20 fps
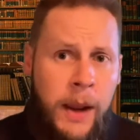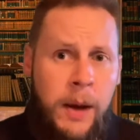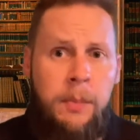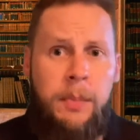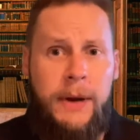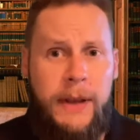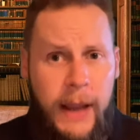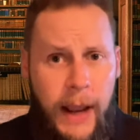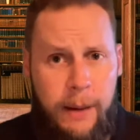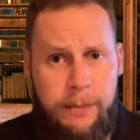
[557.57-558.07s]

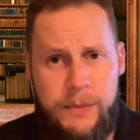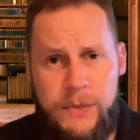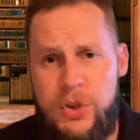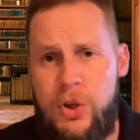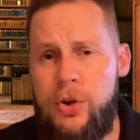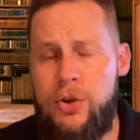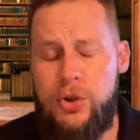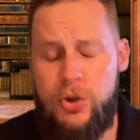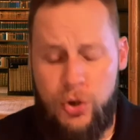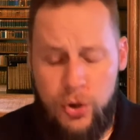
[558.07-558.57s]
But yeah,
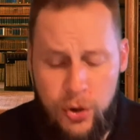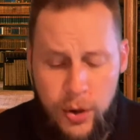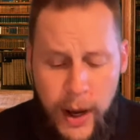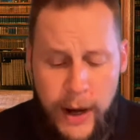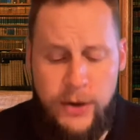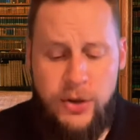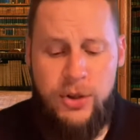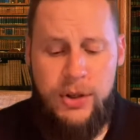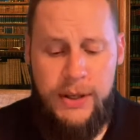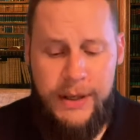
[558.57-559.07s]
so you
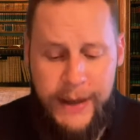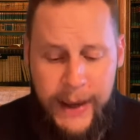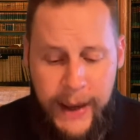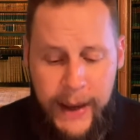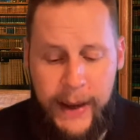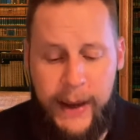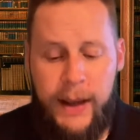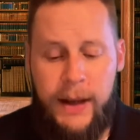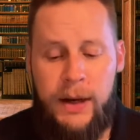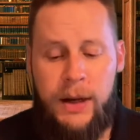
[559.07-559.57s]
actually
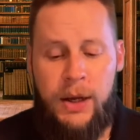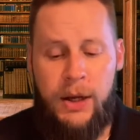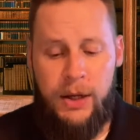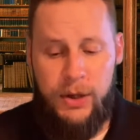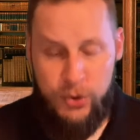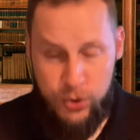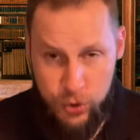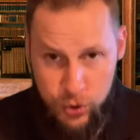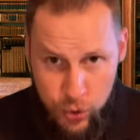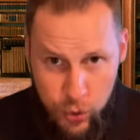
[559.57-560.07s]
can
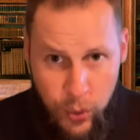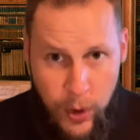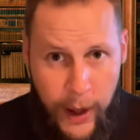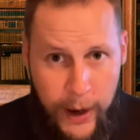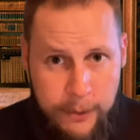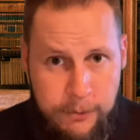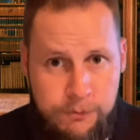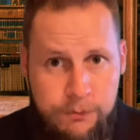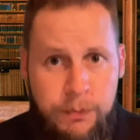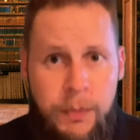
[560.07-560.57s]
do
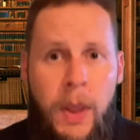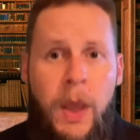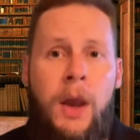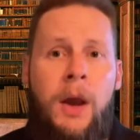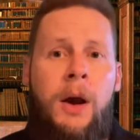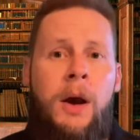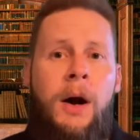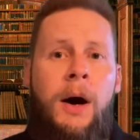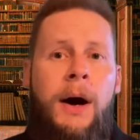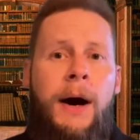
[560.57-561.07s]
that.
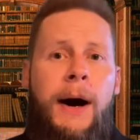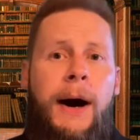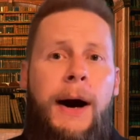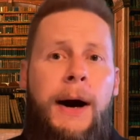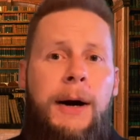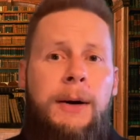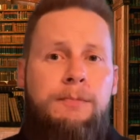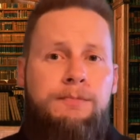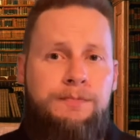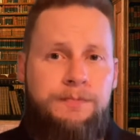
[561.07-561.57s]

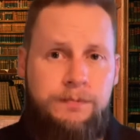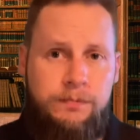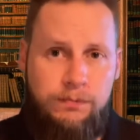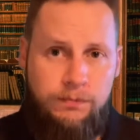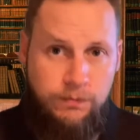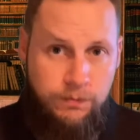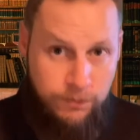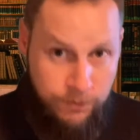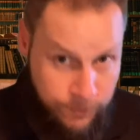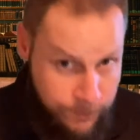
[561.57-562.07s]
And
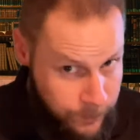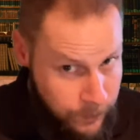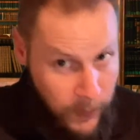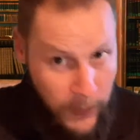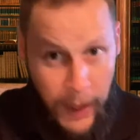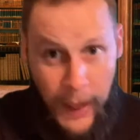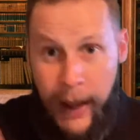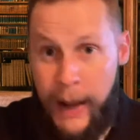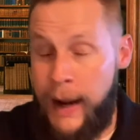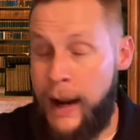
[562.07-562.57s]

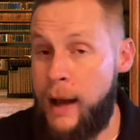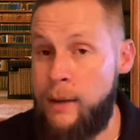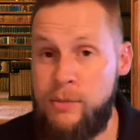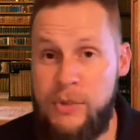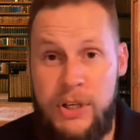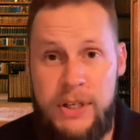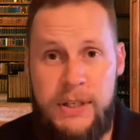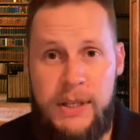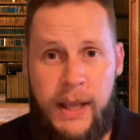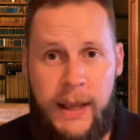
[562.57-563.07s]
I'm
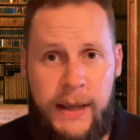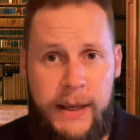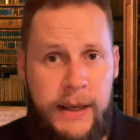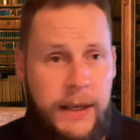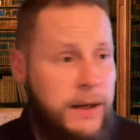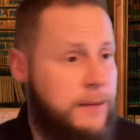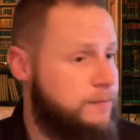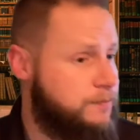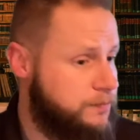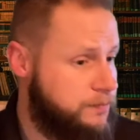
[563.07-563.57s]
just
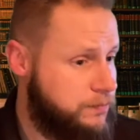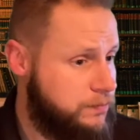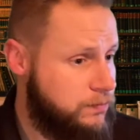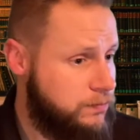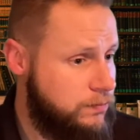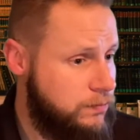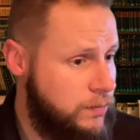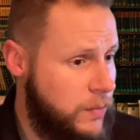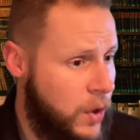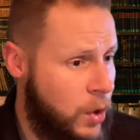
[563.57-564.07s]
thinking
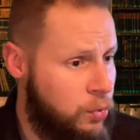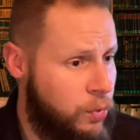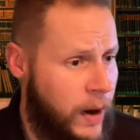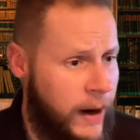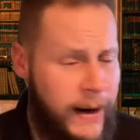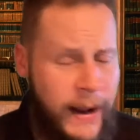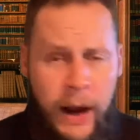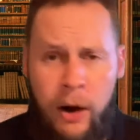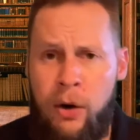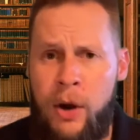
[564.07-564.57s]
right
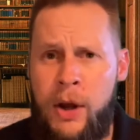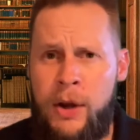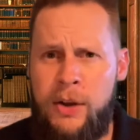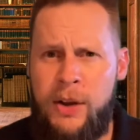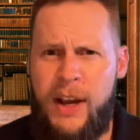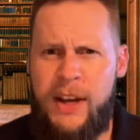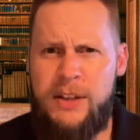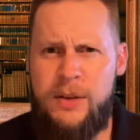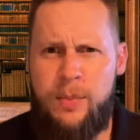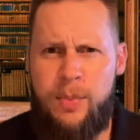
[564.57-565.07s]
now, you
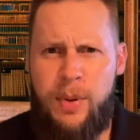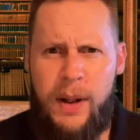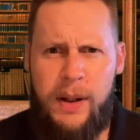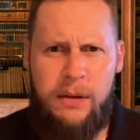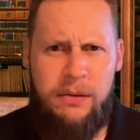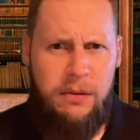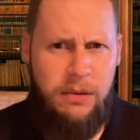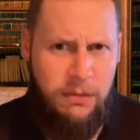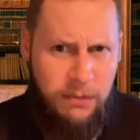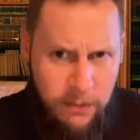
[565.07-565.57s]
guys are
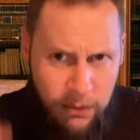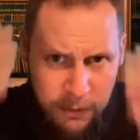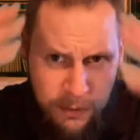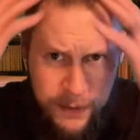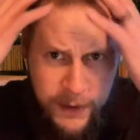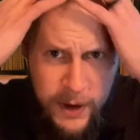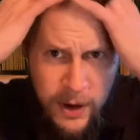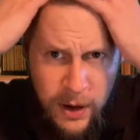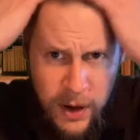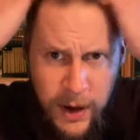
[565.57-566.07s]
probably
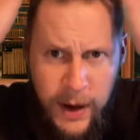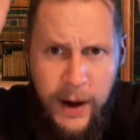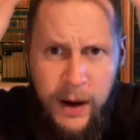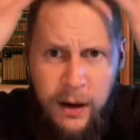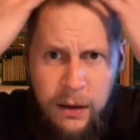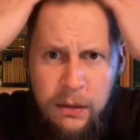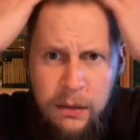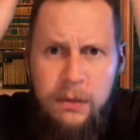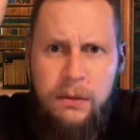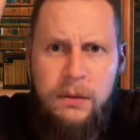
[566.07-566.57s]
figuring
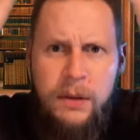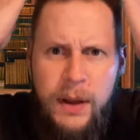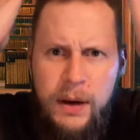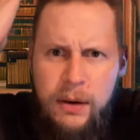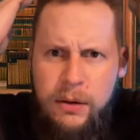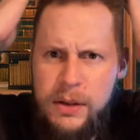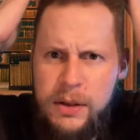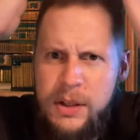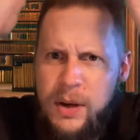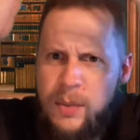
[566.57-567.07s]
out like
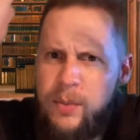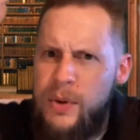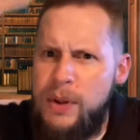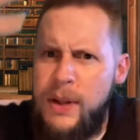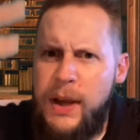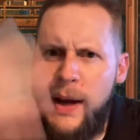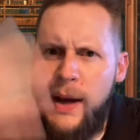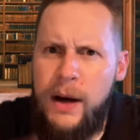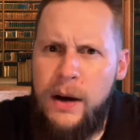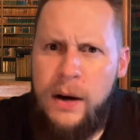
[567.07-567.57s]
what's up with the
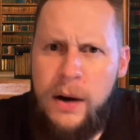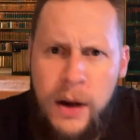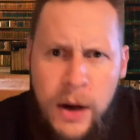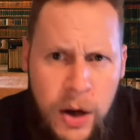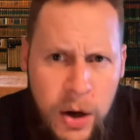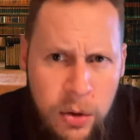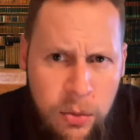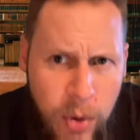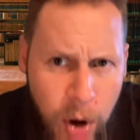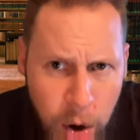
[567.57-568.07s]
hair.
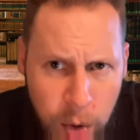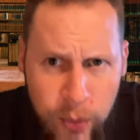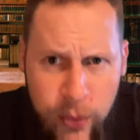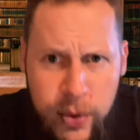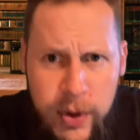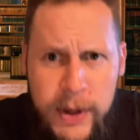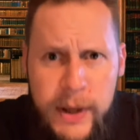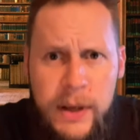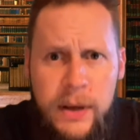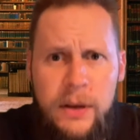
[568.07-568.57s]
Well,
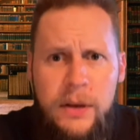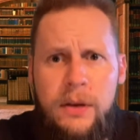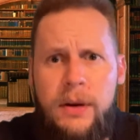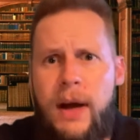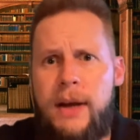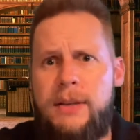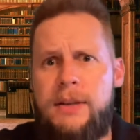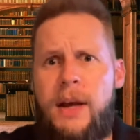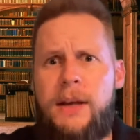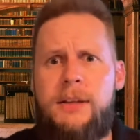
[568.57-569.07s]
hopefully you
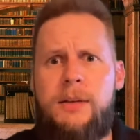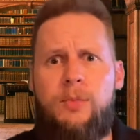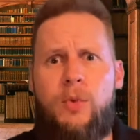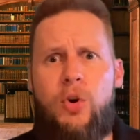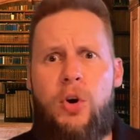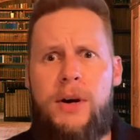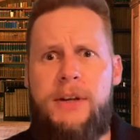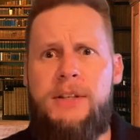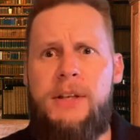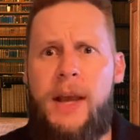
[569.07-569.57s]
guys got some
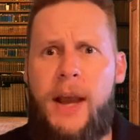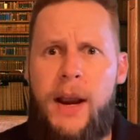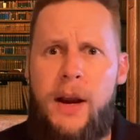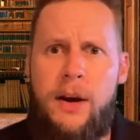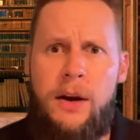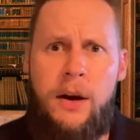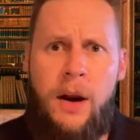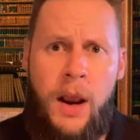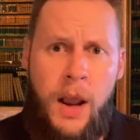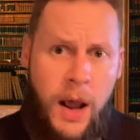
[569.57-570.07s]
crazy
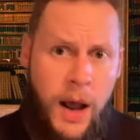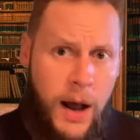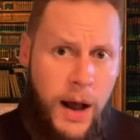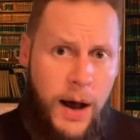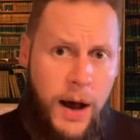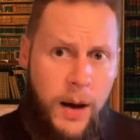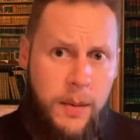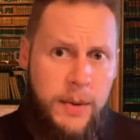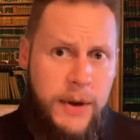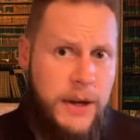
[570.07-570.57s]
hair
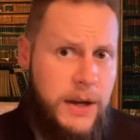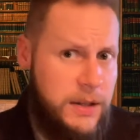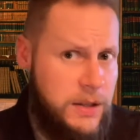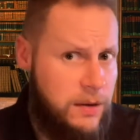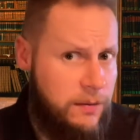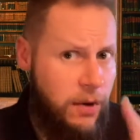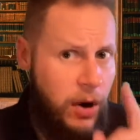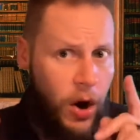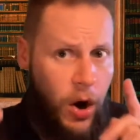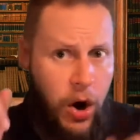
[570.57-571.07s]
because
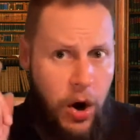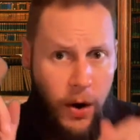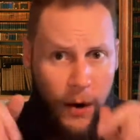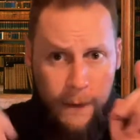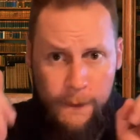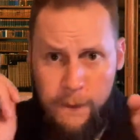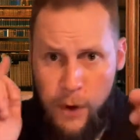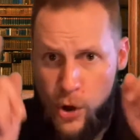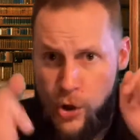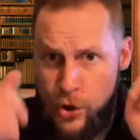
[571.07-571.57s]
of our
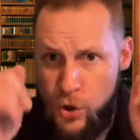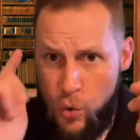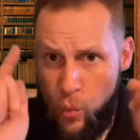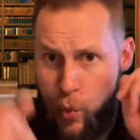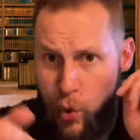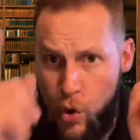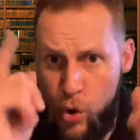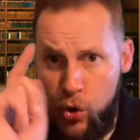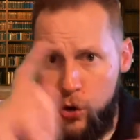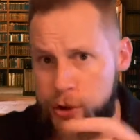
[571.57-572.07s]

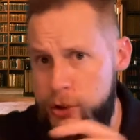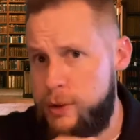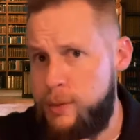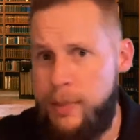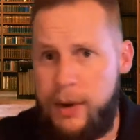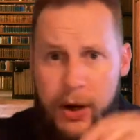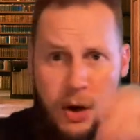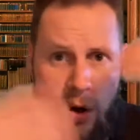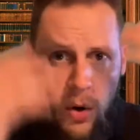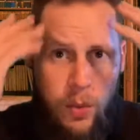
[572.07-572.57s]
virtual
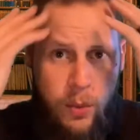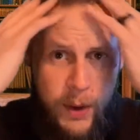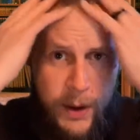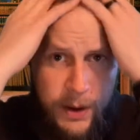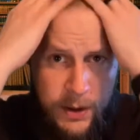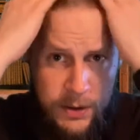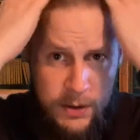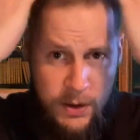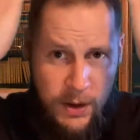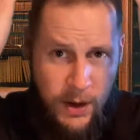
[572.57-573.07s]
spirit
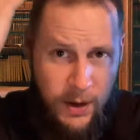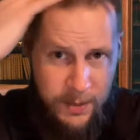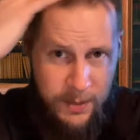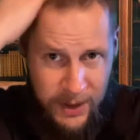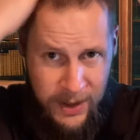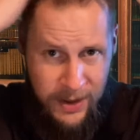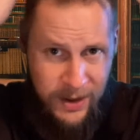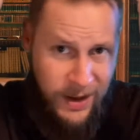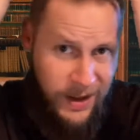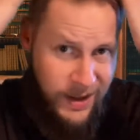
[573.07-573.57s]
week. So I
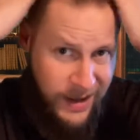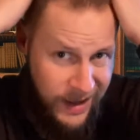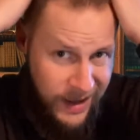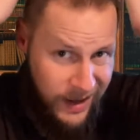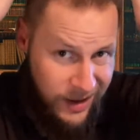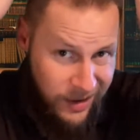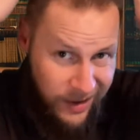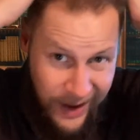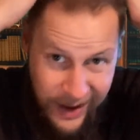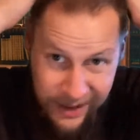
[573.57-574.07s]
mean, I
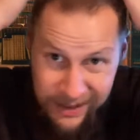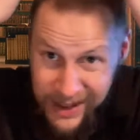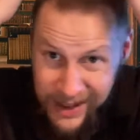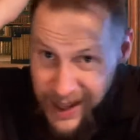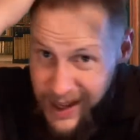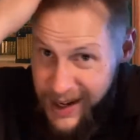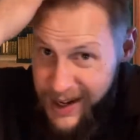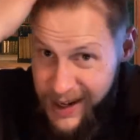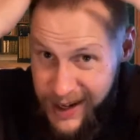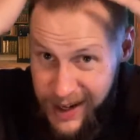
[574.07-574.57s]
don't have a
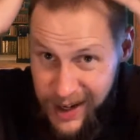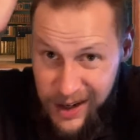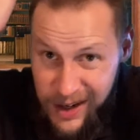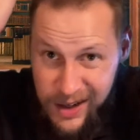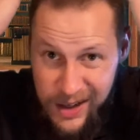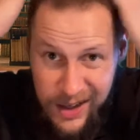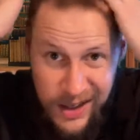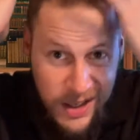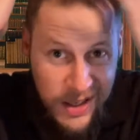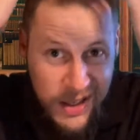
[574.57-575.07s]
lot of hair.
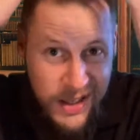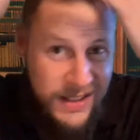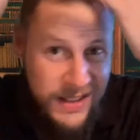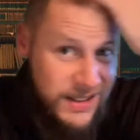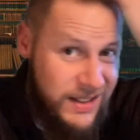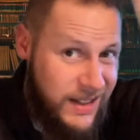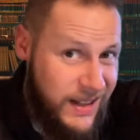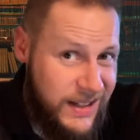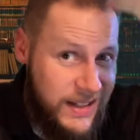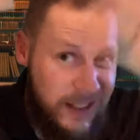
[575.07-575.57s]

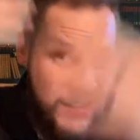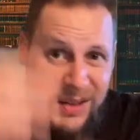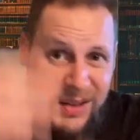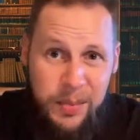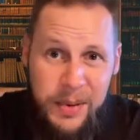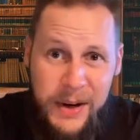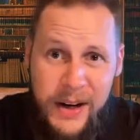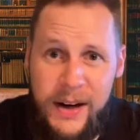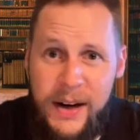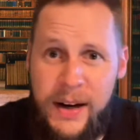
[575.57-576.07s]
It's like
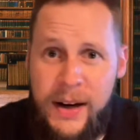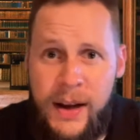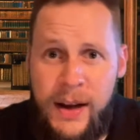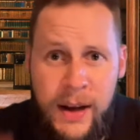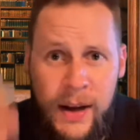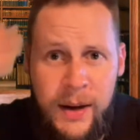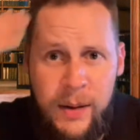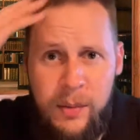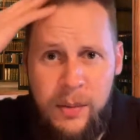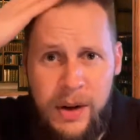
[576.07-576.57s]
disappearing.
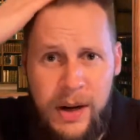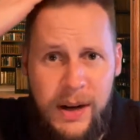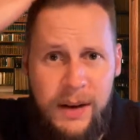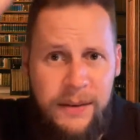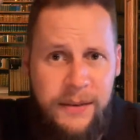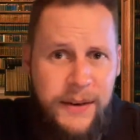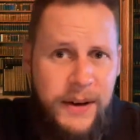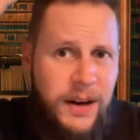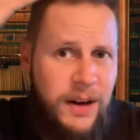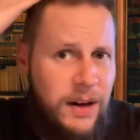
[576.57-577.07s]
But I
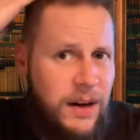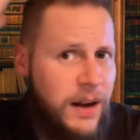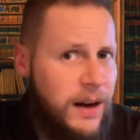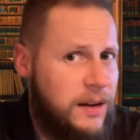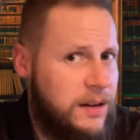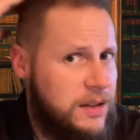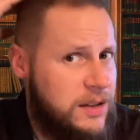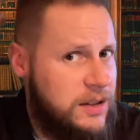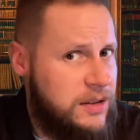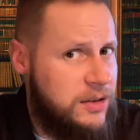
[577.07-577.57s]
figured I
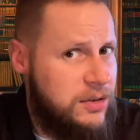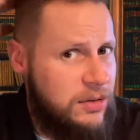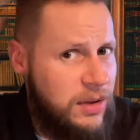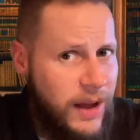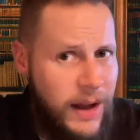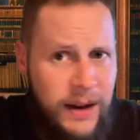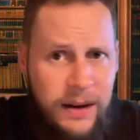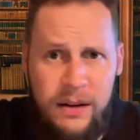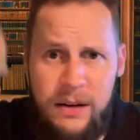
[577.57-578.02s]
would just do that.